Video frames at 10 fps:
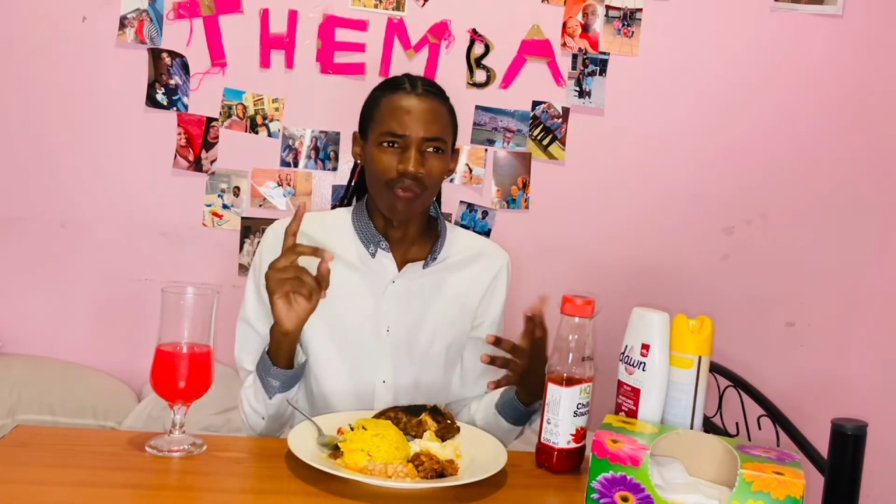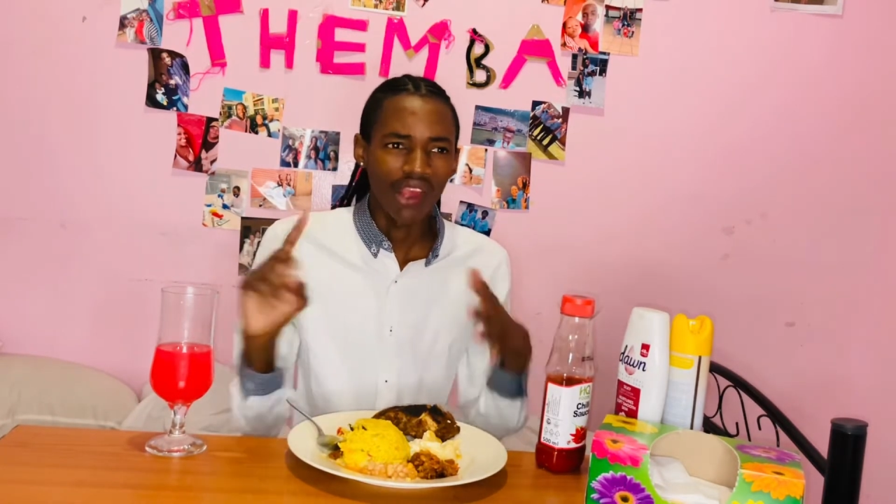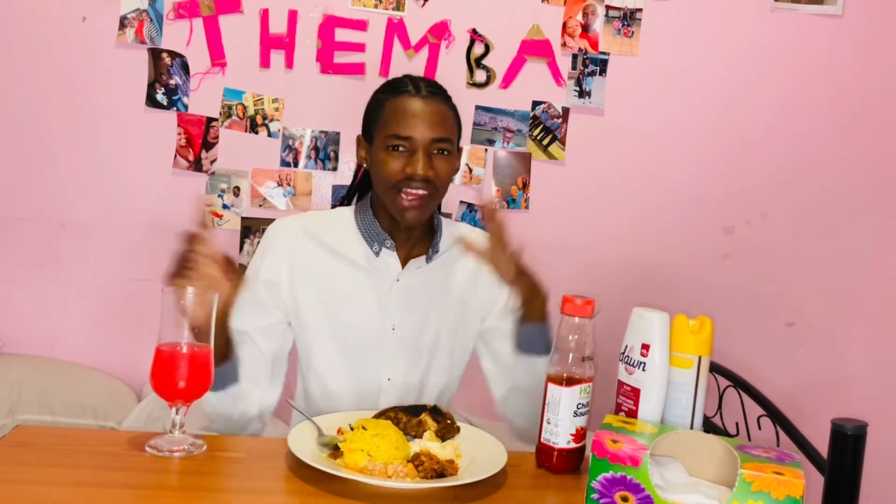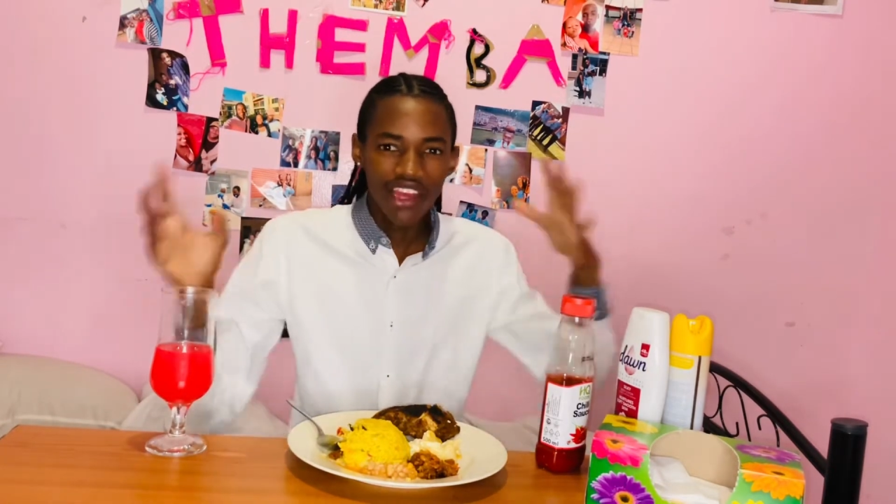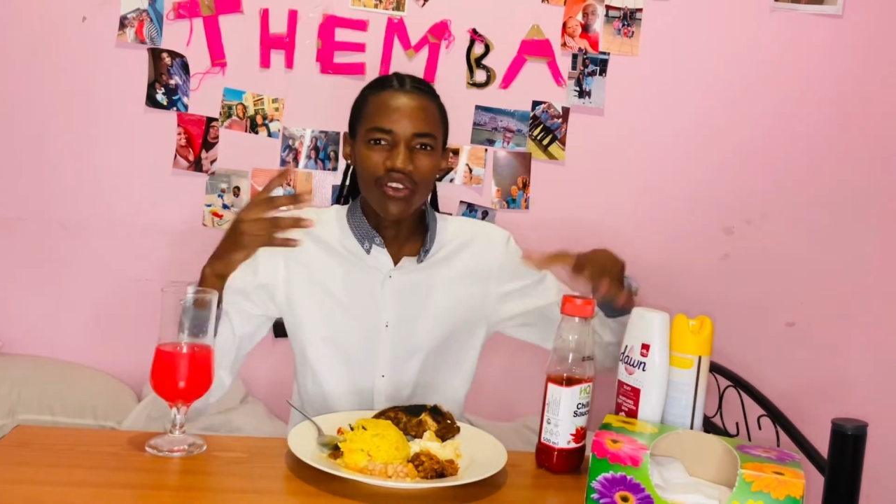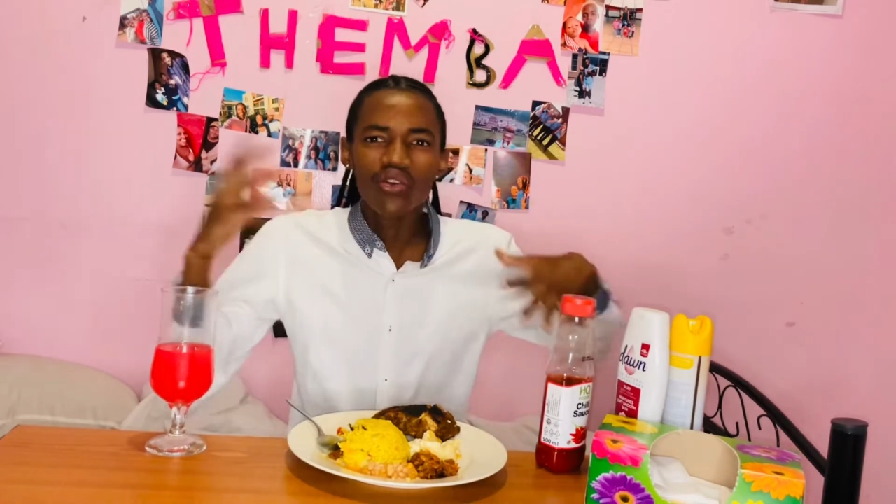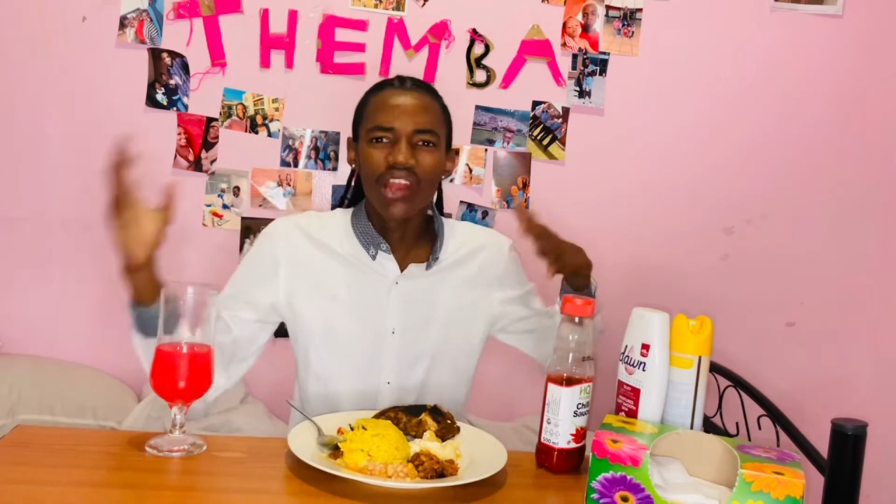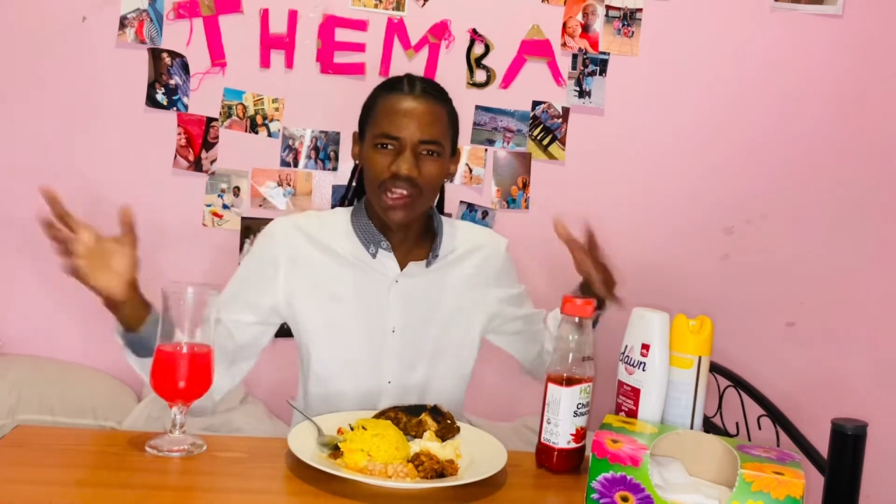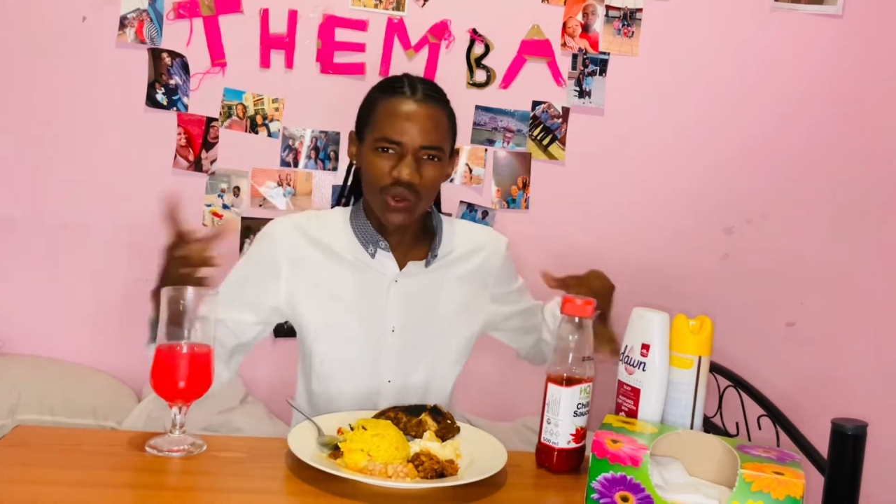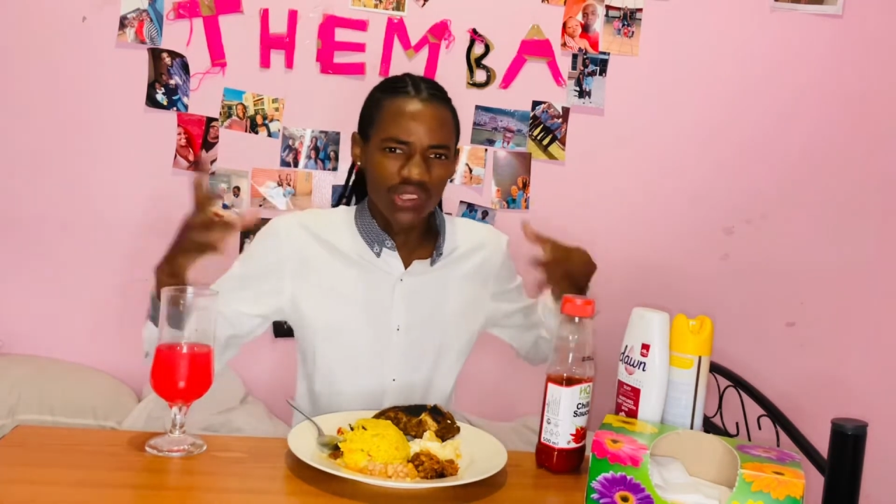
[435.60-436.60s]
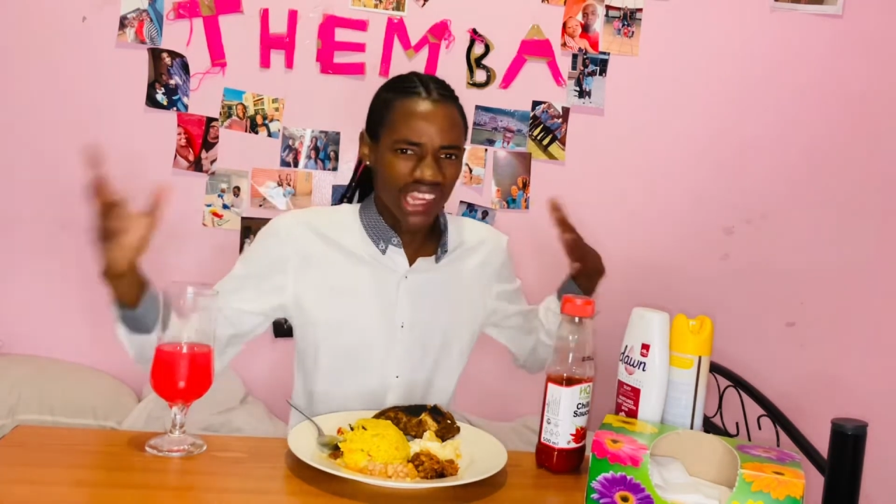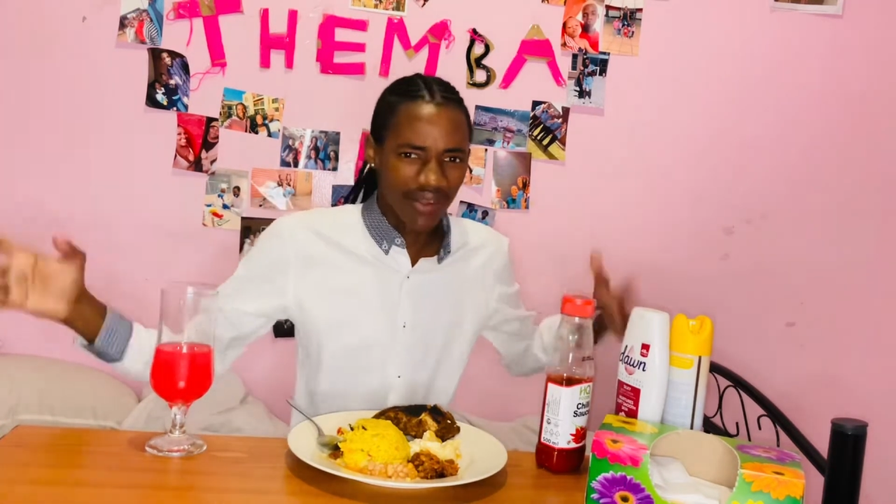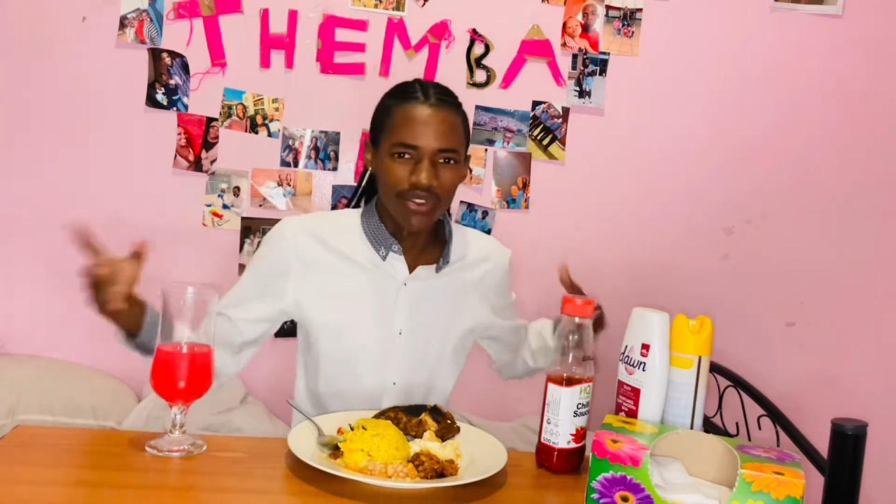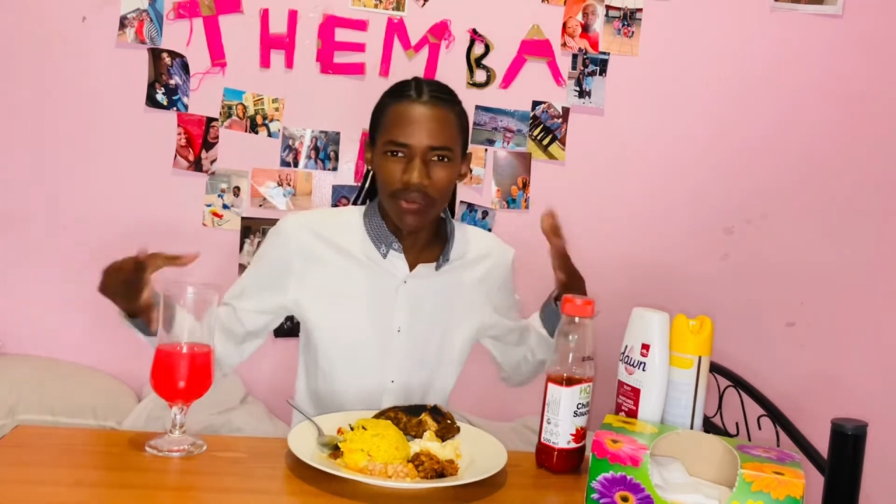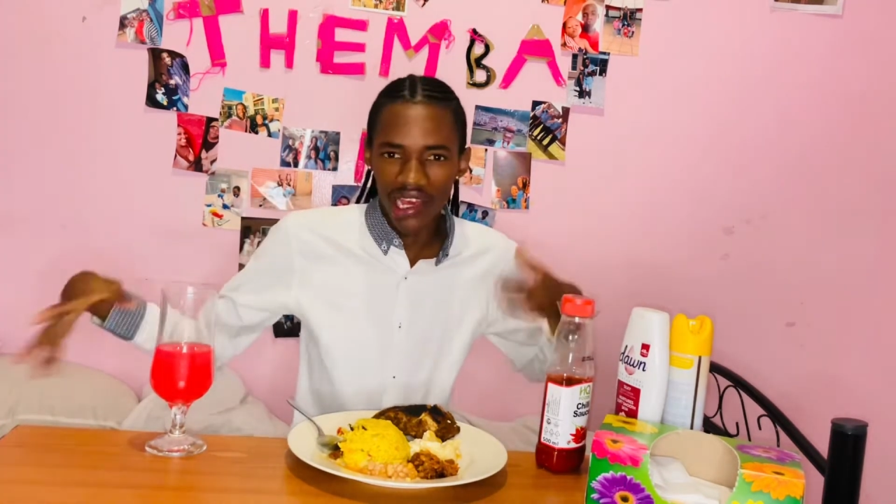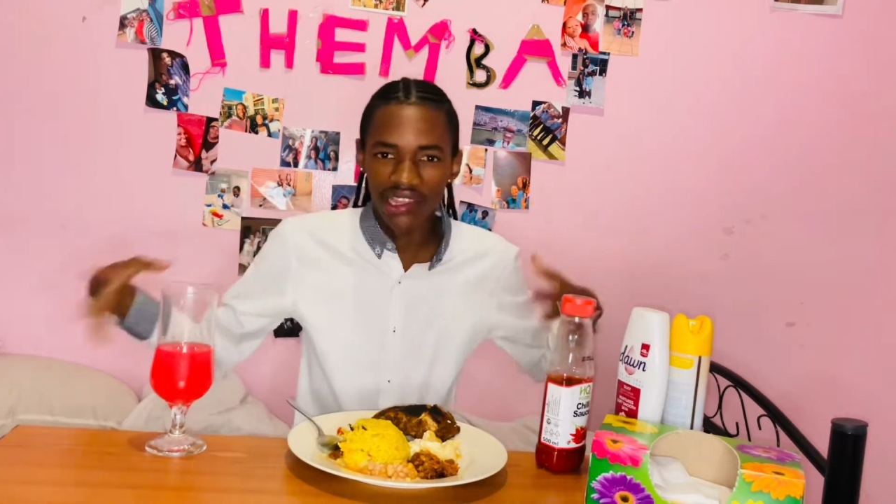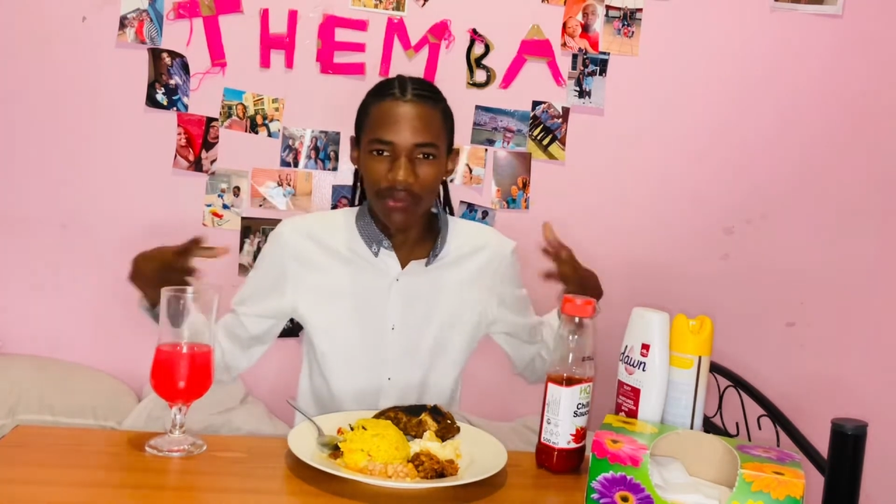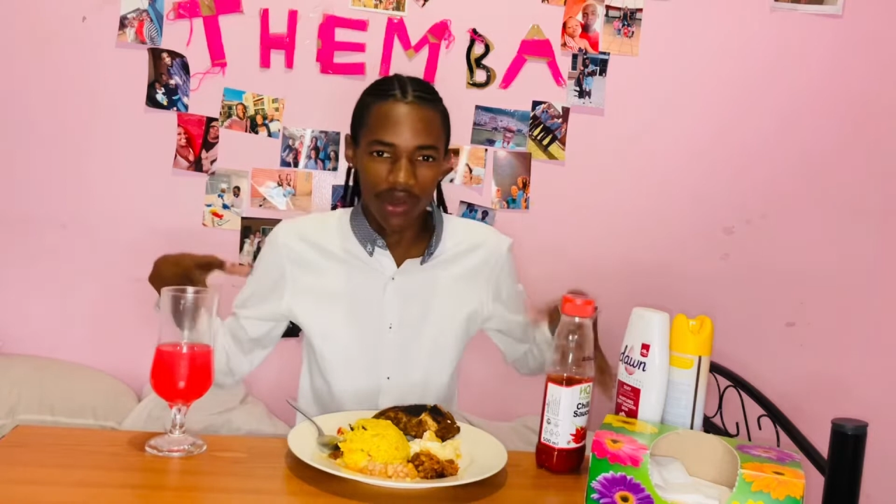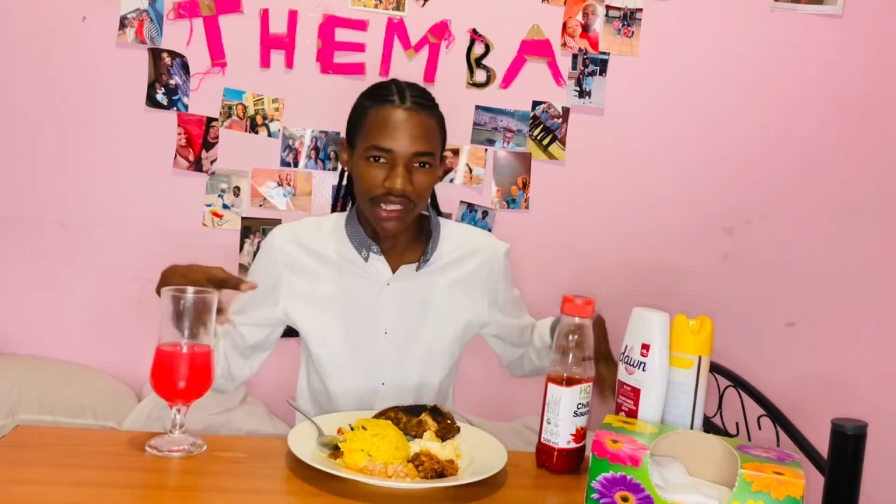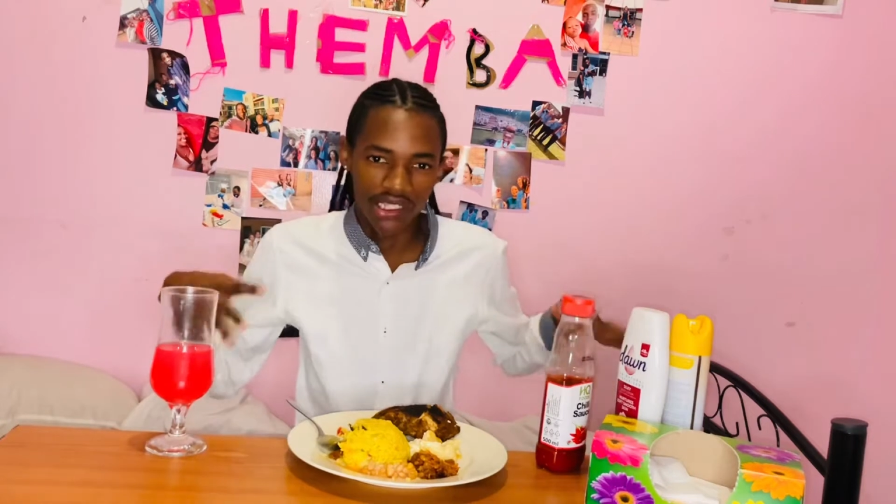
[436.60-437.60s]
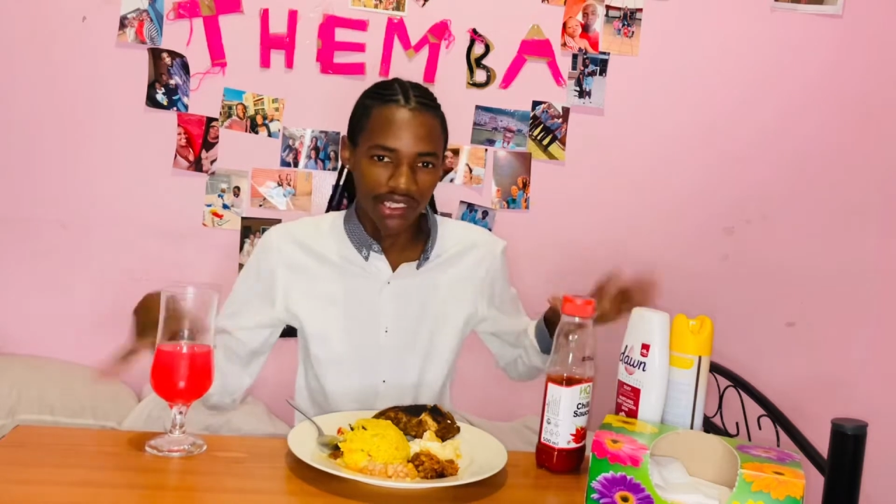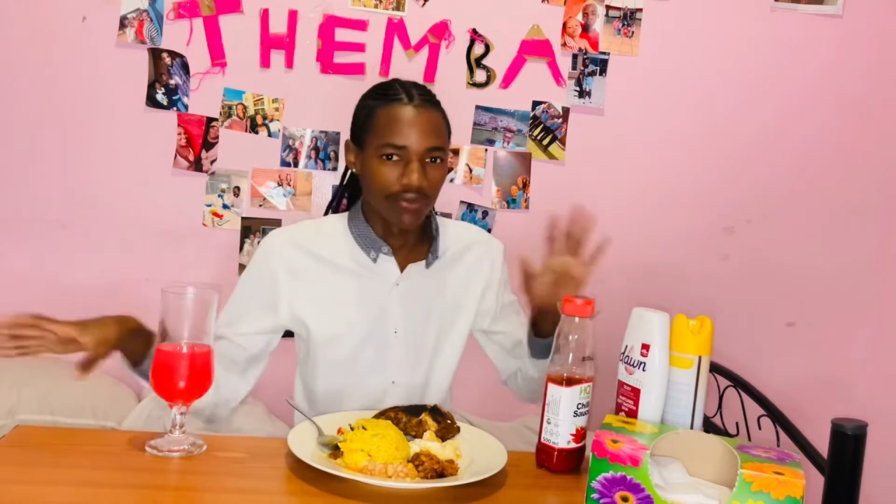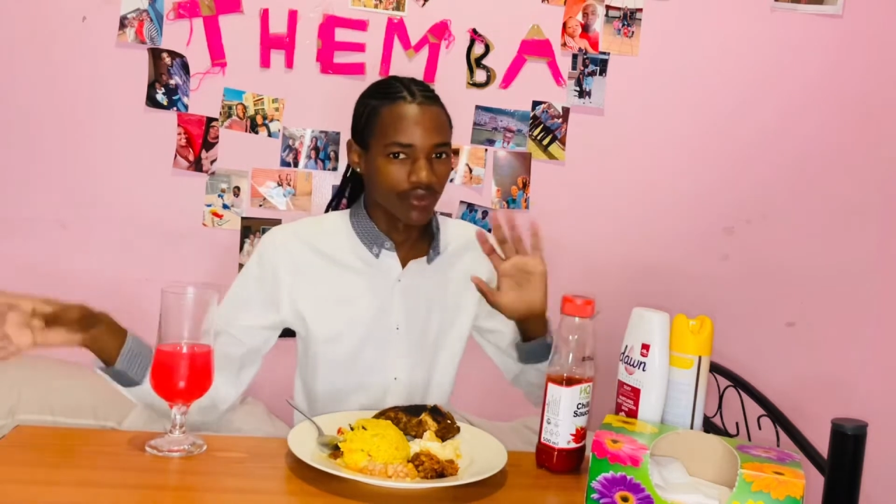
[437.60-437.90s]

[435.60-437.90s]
Like, you know, like those games we play at the party.